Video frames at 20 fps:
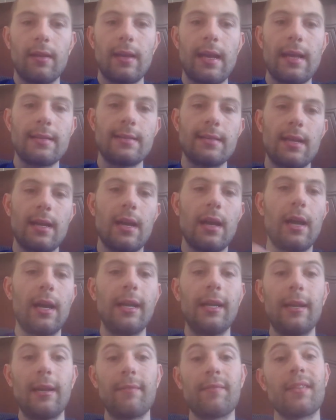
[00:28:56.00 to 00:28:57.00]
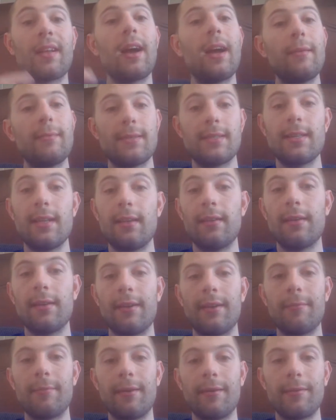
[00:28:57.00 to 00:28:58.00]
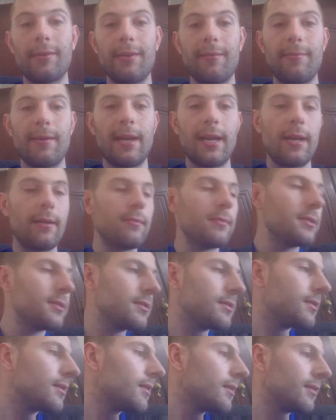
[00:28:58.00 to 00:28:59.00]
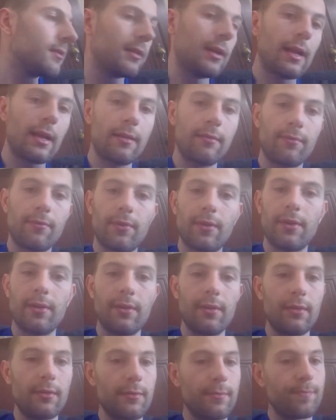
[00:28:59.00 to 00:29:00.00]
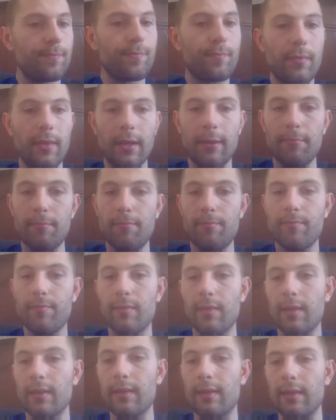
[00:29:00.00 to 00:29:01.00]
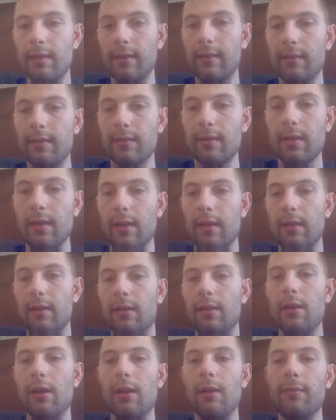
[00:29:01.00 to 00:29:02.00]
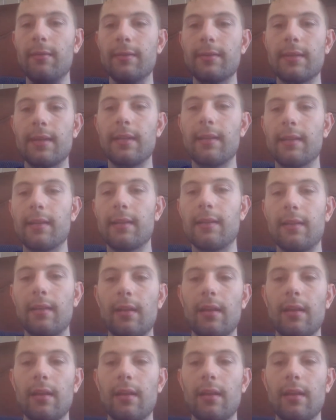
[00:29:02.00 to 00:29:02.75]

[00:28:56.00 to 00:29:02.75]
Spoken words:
as I'm still learning about the palms and ferns and things. You always can